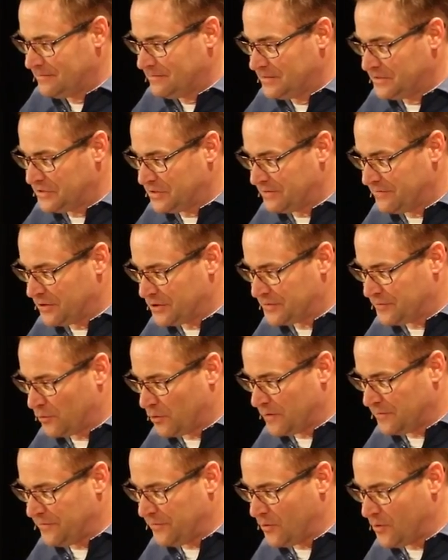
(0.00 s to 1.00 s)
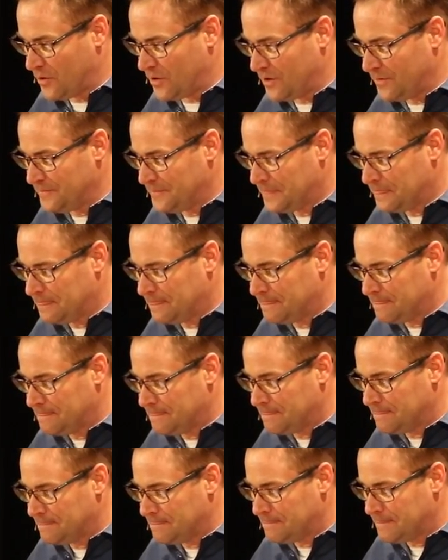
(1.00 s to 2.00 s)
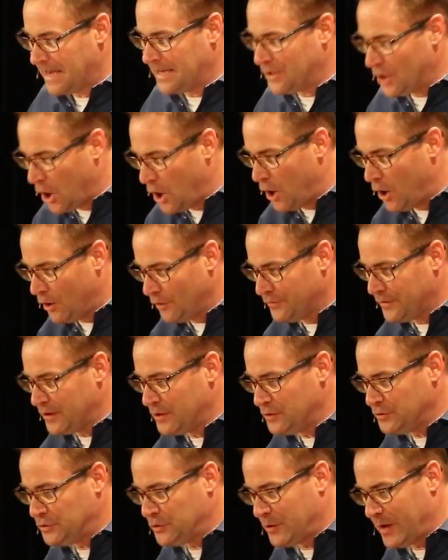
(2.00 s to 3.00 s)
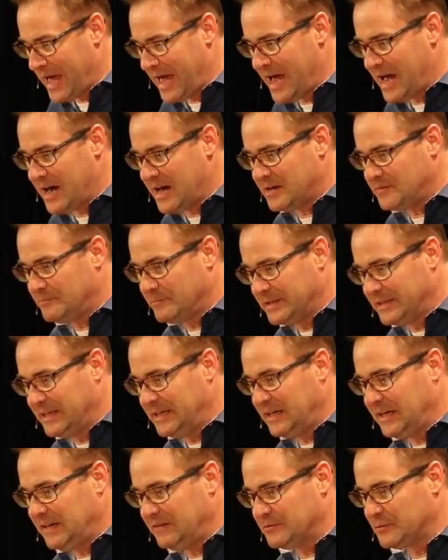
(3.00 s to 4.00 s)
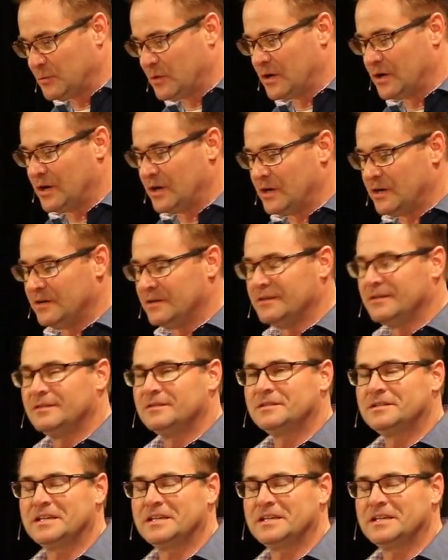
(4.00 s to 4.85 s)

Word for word: Listen to verse 44. And all those who had believed were